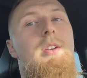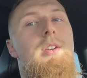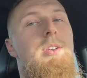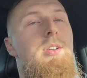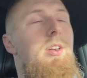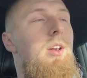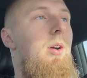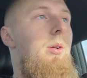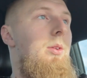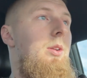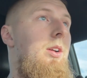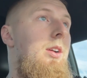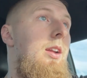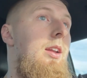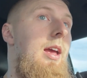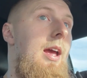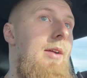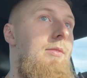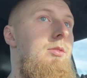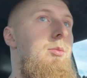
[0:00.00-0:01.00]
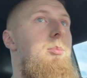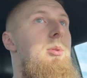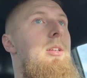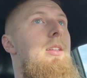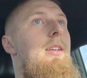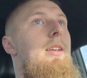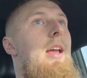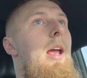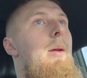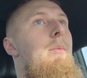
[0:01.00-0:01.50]
You know, you're gonna have to be in
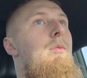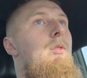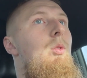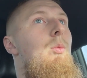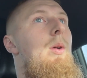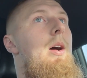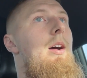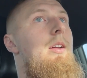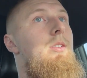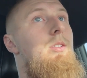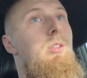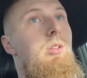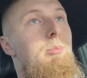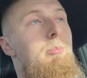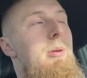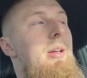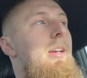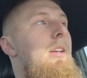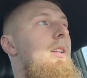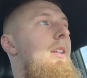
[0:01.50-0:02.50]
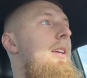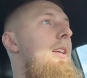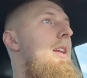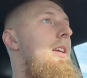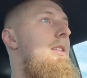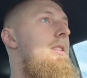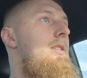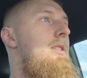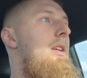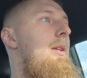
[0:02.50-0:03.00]
the game for a while to look big and lean
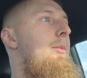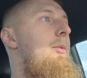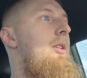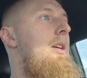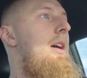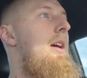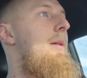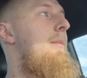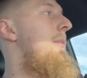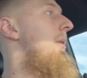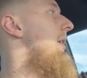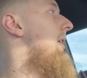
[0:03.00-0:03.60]
at the same time,